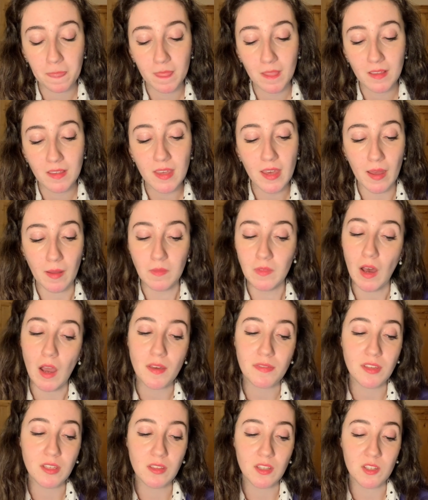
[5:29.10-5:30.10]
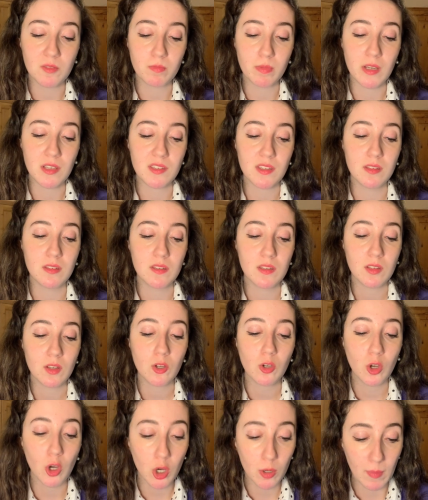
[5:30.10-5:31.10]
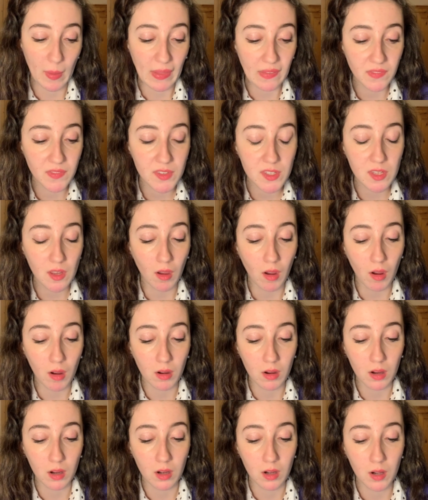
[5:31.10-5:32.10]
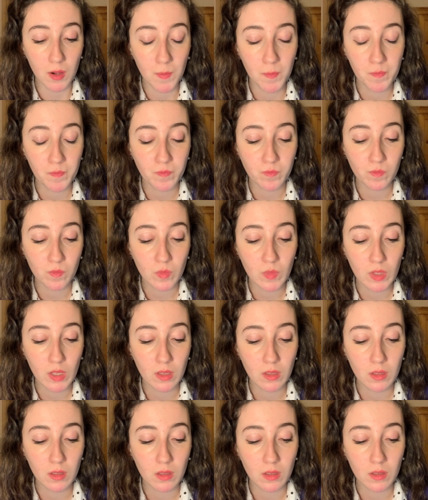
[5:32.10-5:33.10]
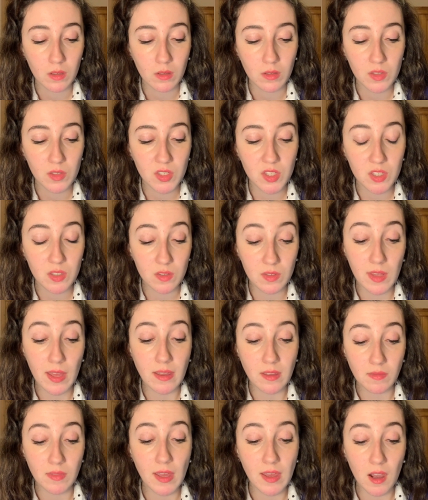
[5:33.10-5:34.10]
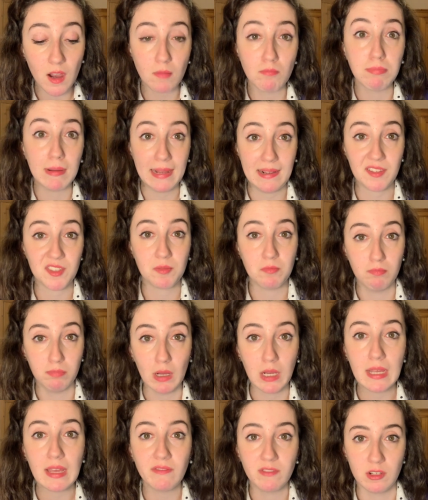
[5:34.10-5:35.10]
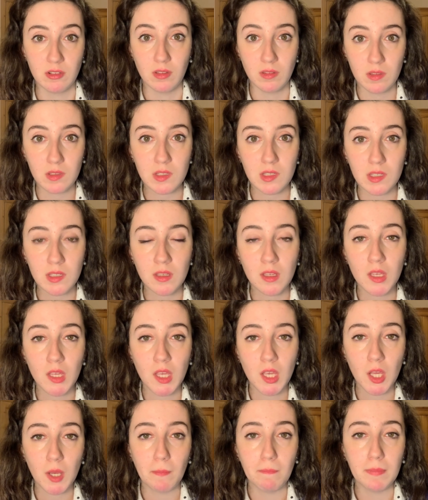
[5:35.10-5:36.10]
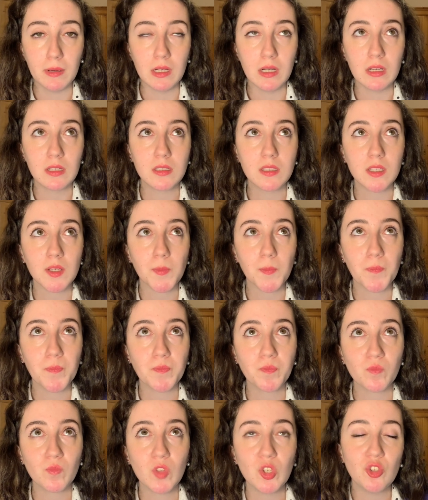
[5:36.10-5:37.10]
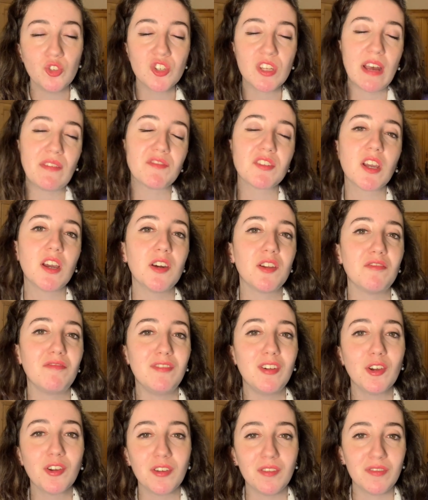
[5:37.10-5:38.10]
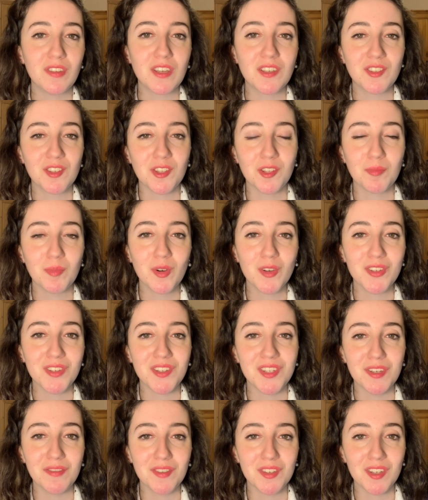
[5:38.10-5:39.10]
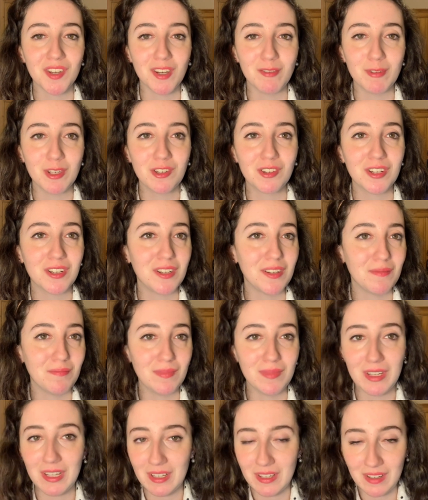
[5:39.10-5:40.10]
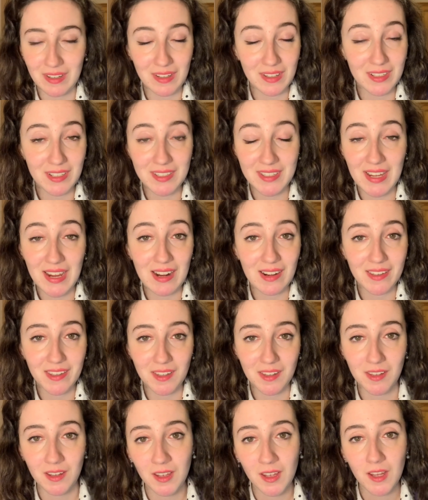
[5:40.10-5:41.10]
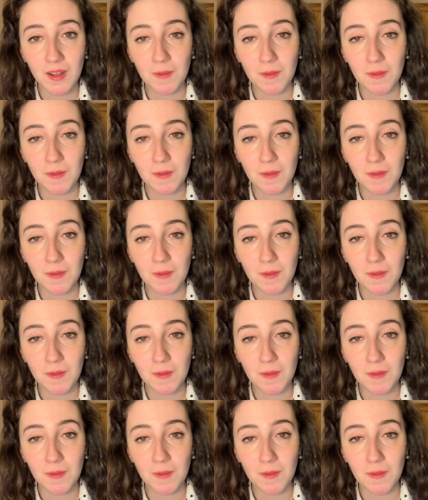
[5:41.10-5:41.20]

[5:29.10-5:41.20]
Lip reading: yeah, I think this person's comments are, they are backed by evidence, but you just have to kind of look at things on the positive side. We got an Italian